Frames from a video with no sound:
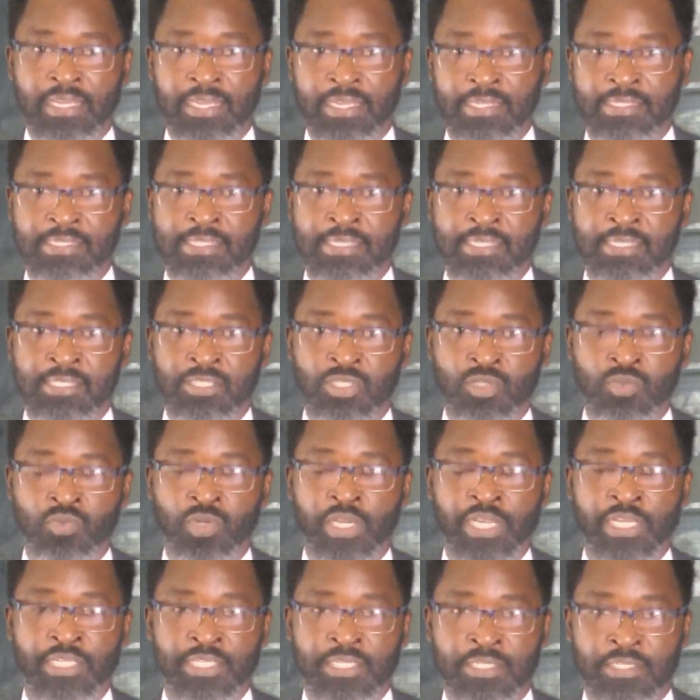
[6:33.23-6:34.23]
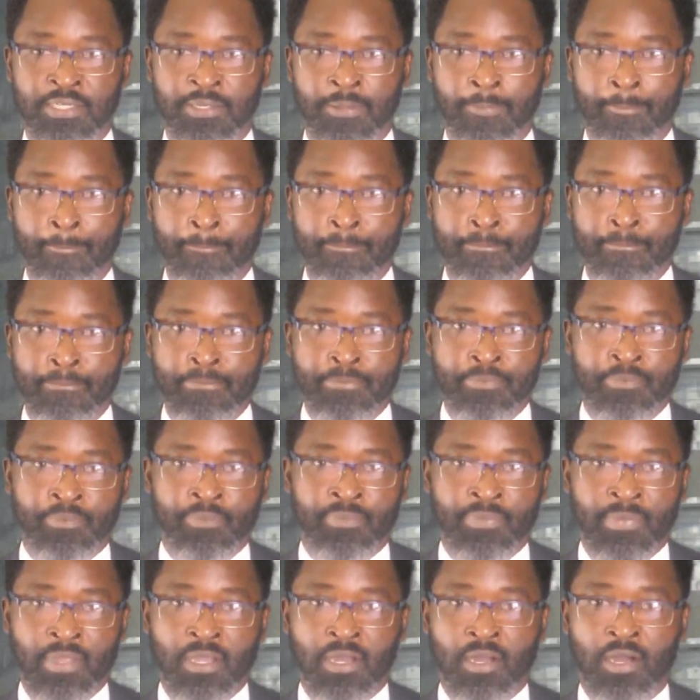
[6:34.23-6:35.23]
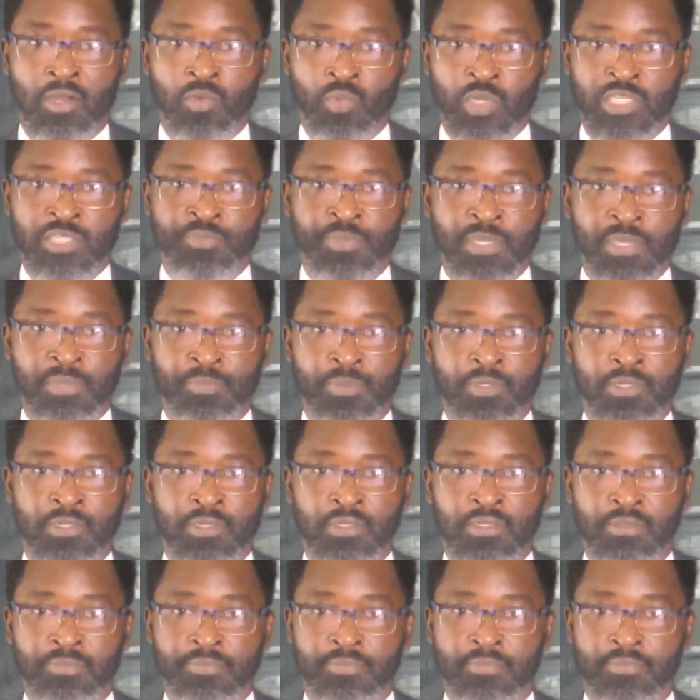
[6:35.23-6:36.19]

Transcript: is the duration on which people